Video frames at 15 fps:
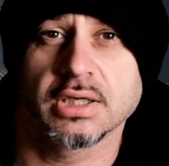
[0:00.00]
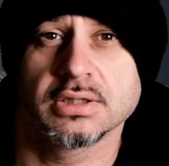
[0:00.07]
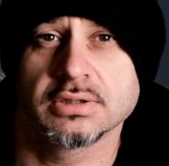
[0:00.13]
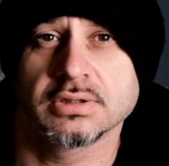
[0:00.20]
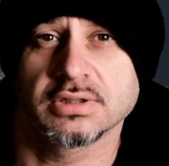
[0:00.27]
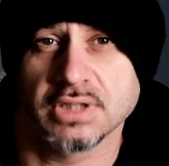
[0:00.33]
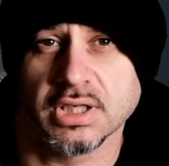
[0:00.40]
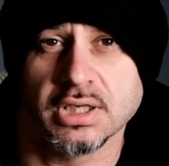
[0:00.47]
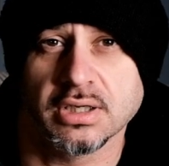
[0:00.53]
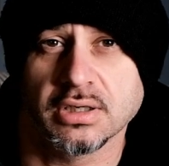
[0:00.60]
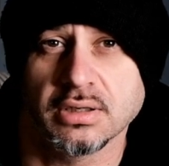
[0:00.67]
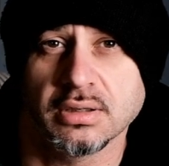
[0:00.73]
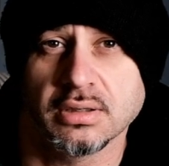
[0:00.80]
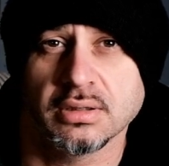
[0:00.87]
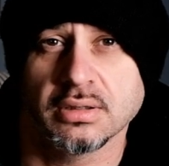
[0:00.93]

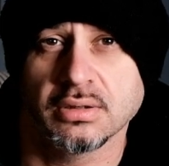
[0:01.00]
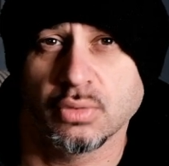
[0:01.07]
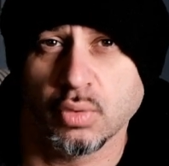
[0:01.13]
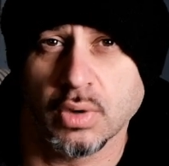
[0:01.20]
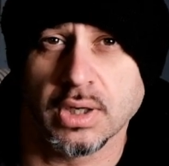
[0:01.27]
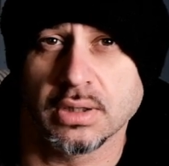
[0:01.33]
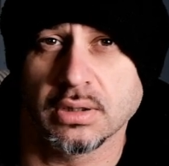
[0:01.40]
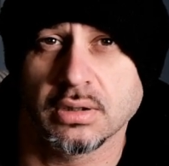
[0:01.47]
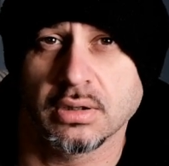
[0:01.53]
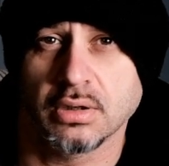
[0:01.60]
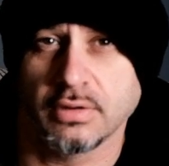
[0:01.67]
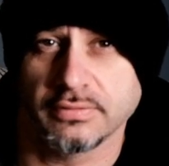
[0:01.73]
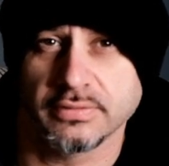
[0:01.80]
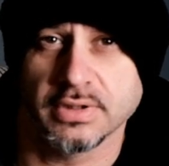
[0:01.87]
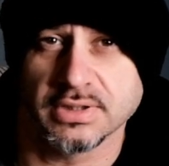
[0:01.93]
single one of
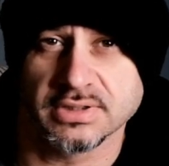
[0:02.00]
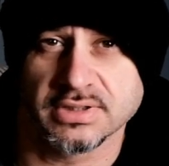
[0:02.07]
these